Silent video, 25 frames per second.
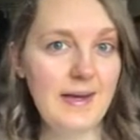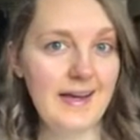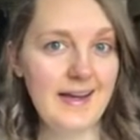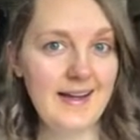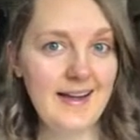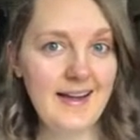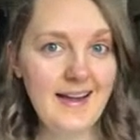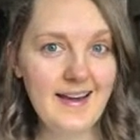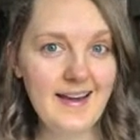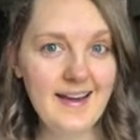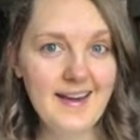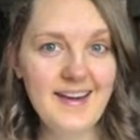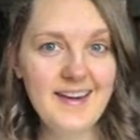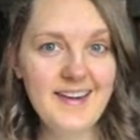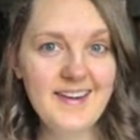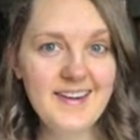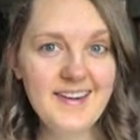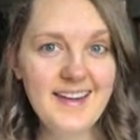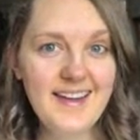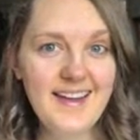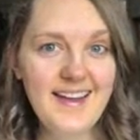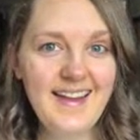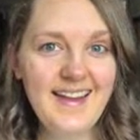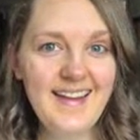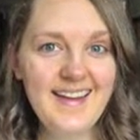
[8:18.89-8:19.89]
I got a
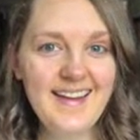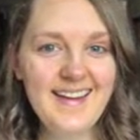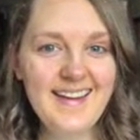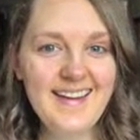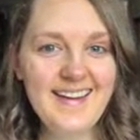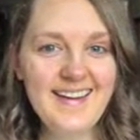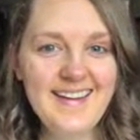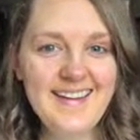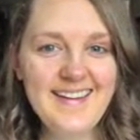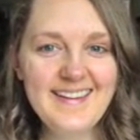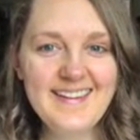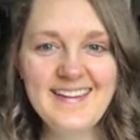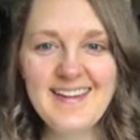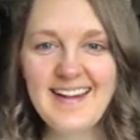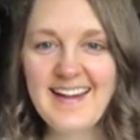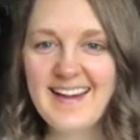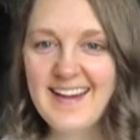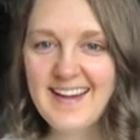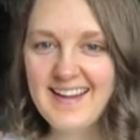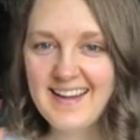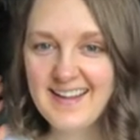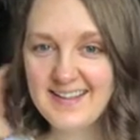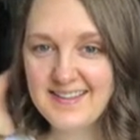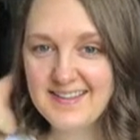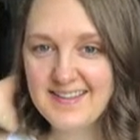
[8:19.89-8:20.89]
haircut,
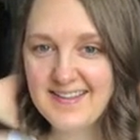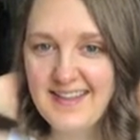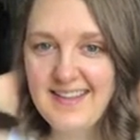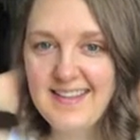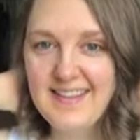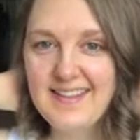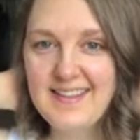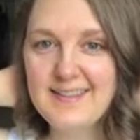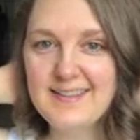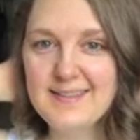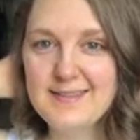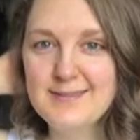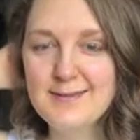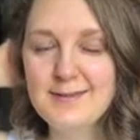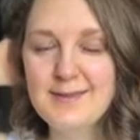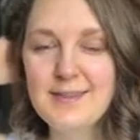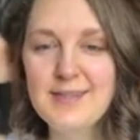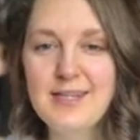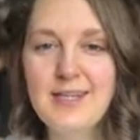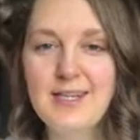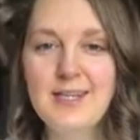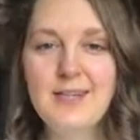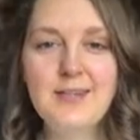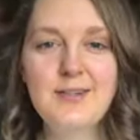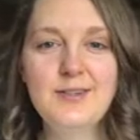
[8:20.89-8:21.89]
and I think it's really
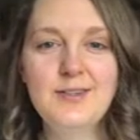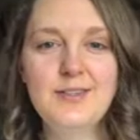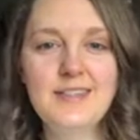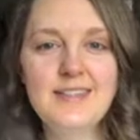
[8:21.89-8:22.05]
cute.